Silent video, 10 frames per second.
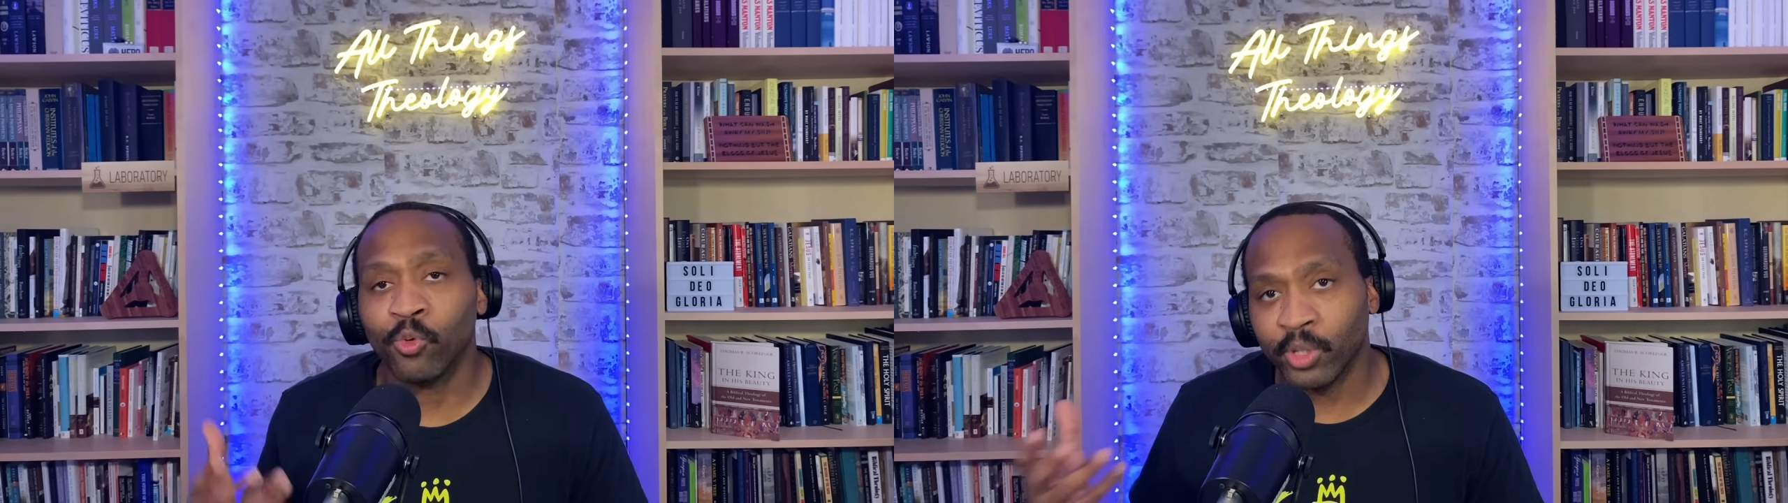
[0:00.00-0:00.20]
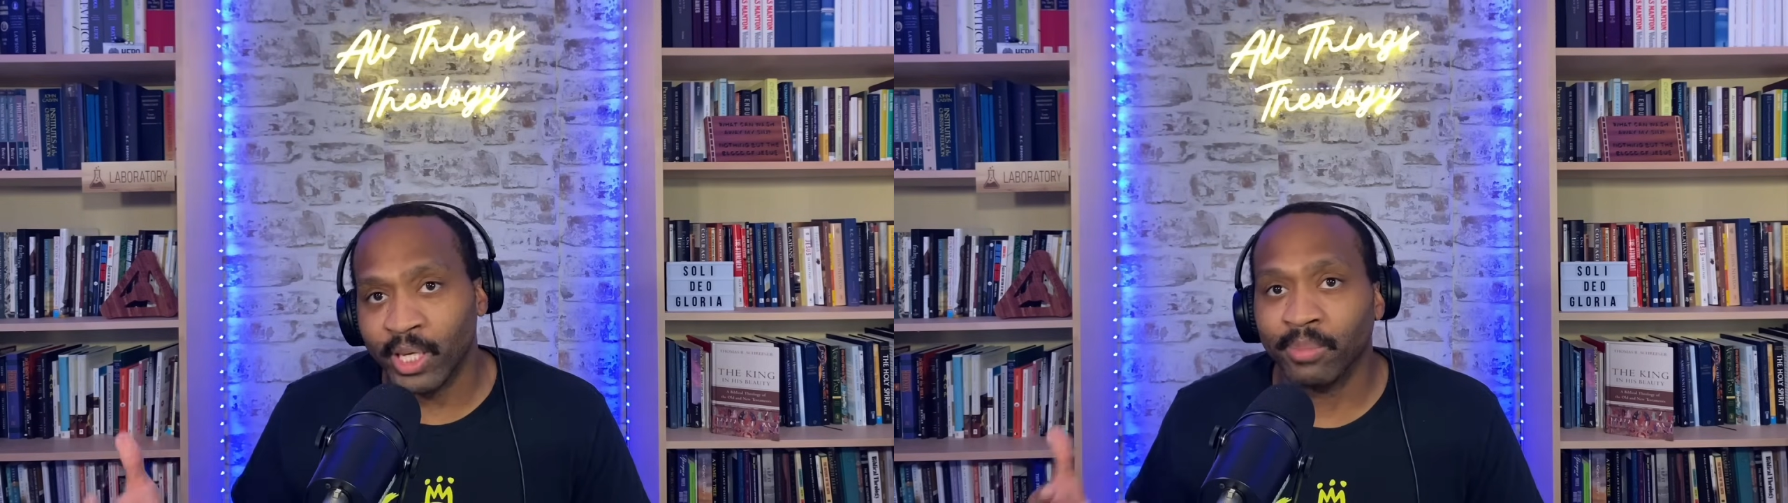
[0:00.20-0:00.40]

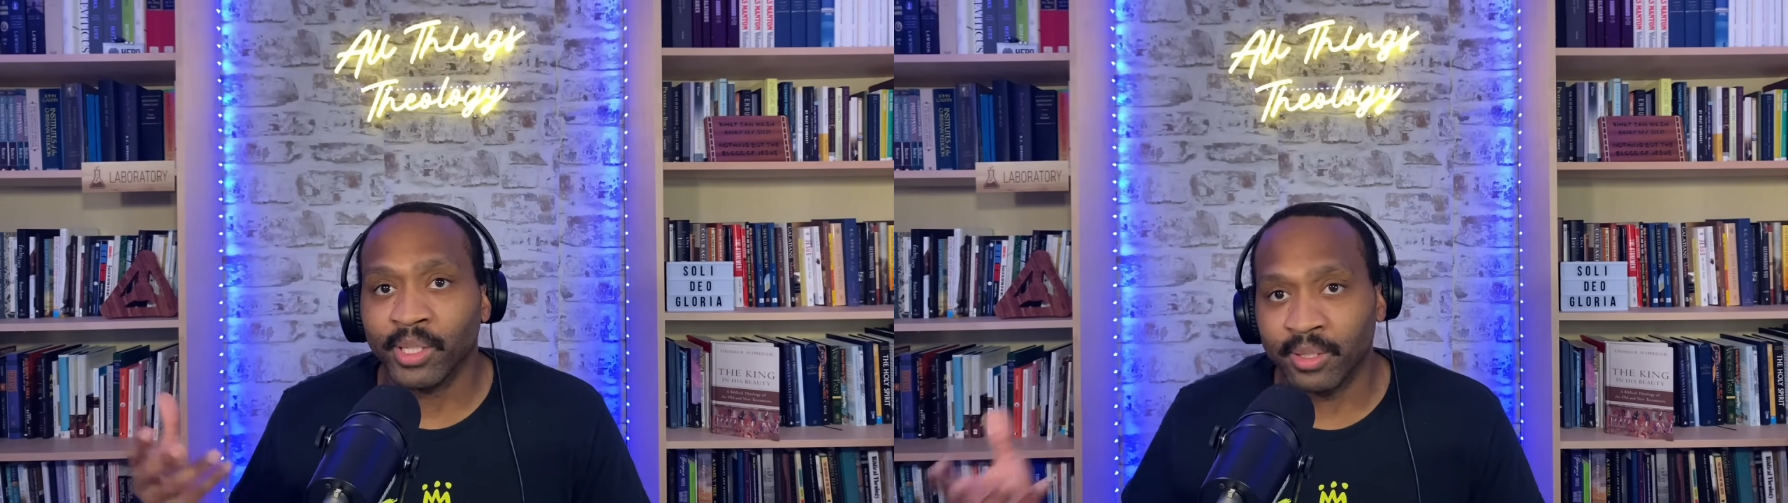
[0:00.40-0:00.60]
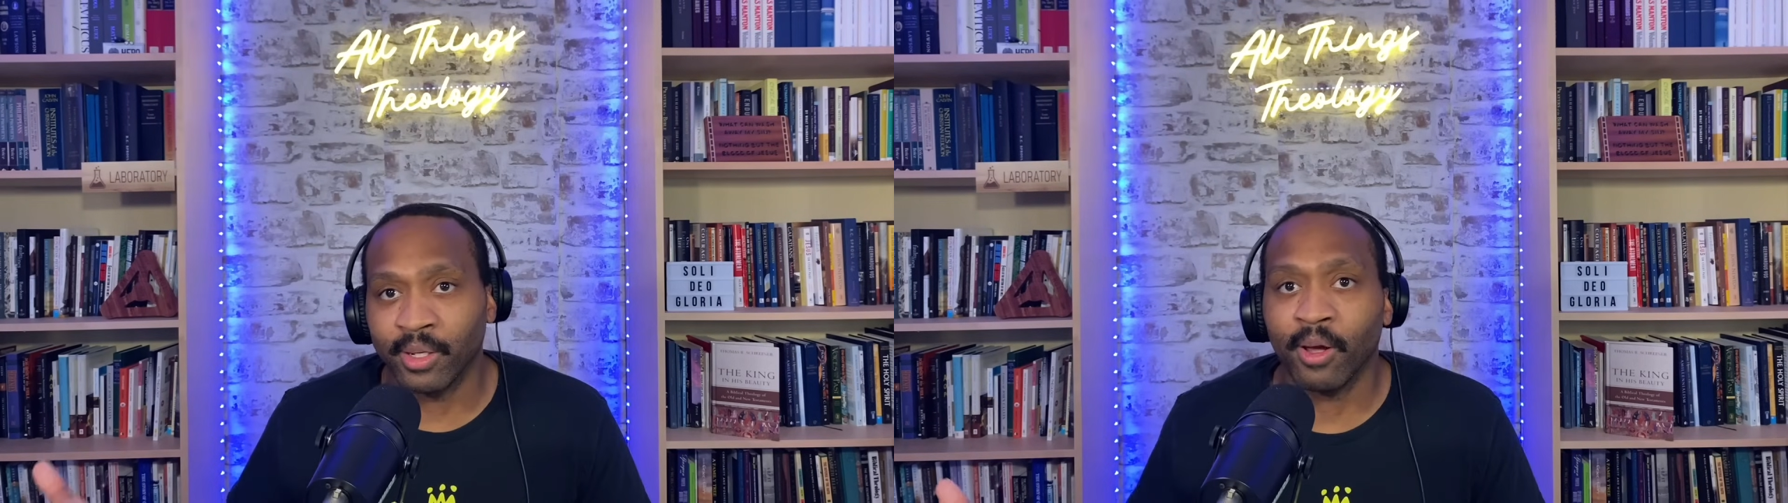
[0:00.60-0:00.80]
we'll keep
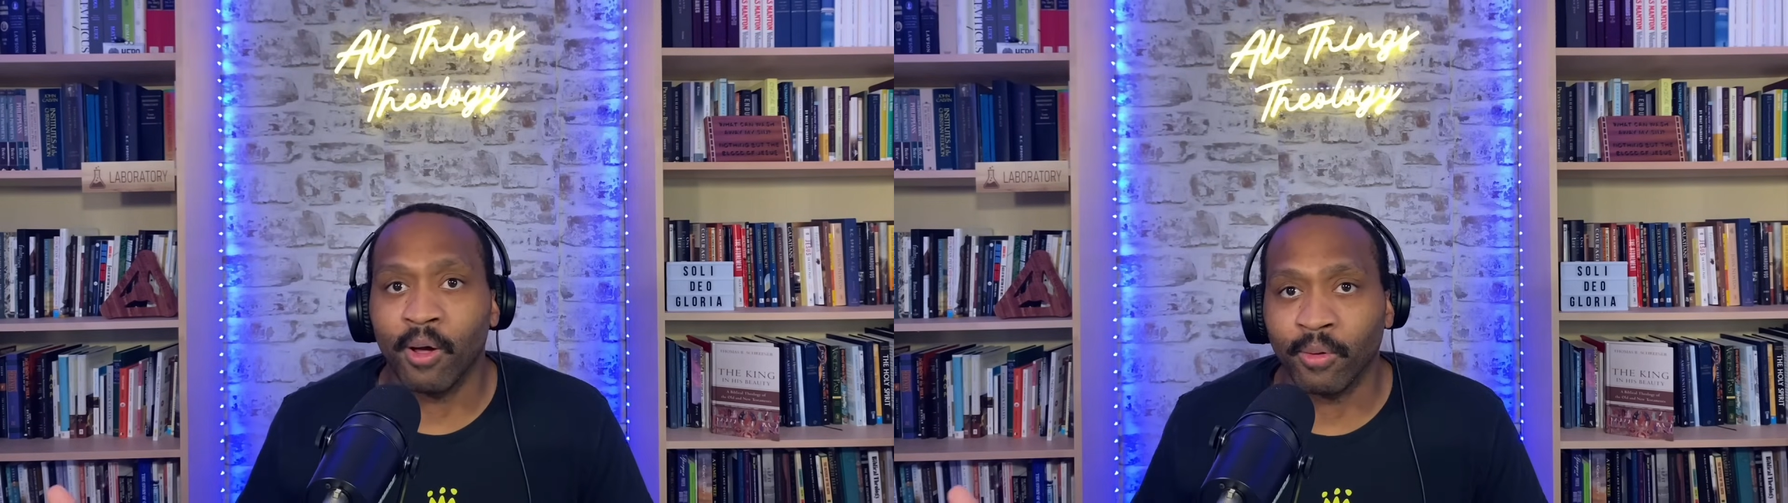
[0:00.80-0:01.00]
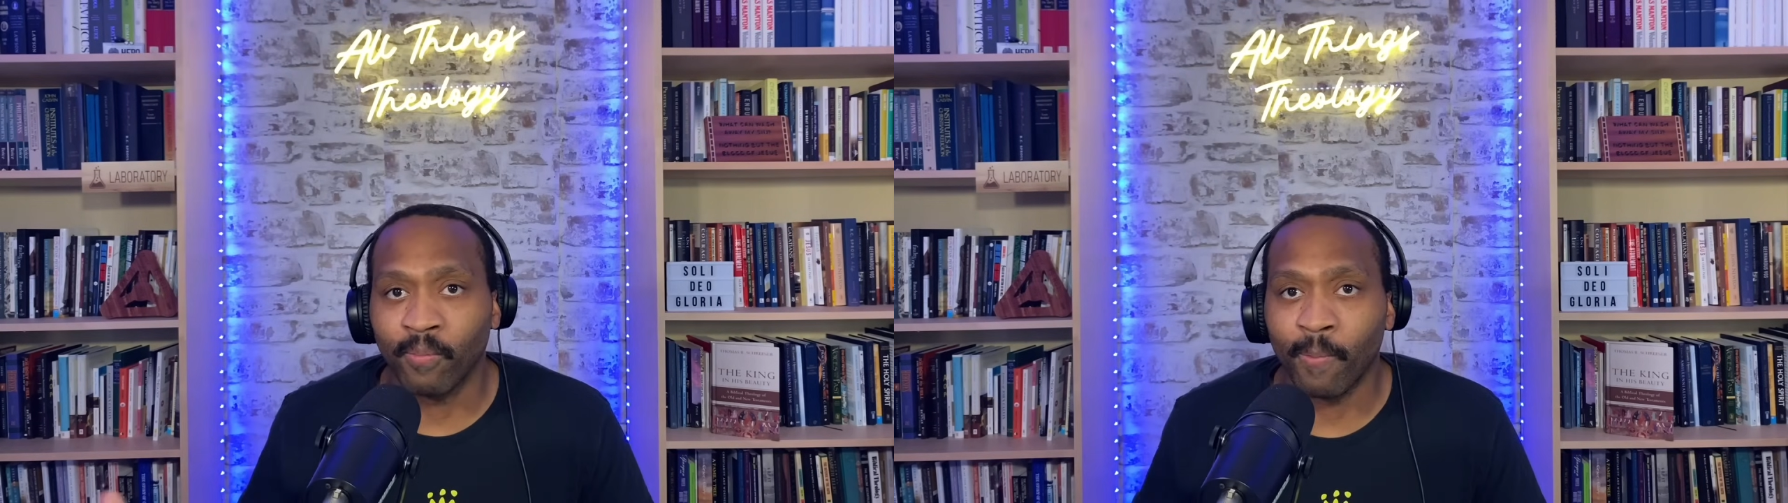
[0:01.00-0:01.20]
listening on.